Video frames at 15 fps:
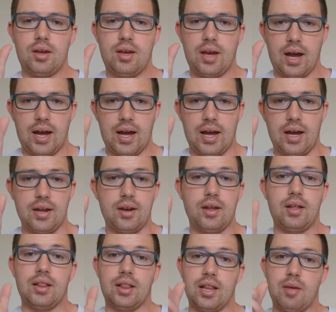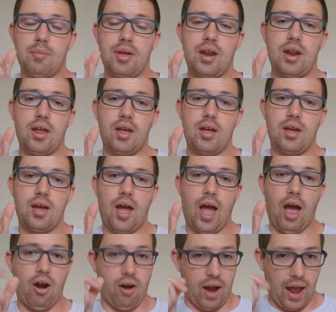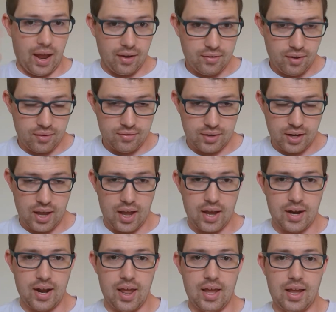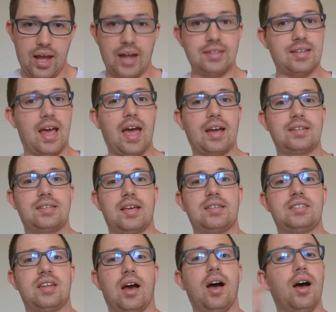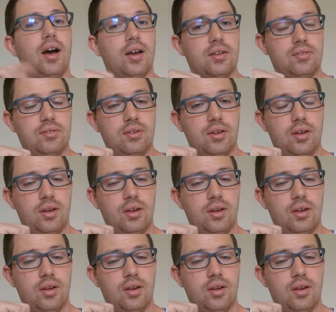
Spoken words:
God, limit our access to God and God's access to us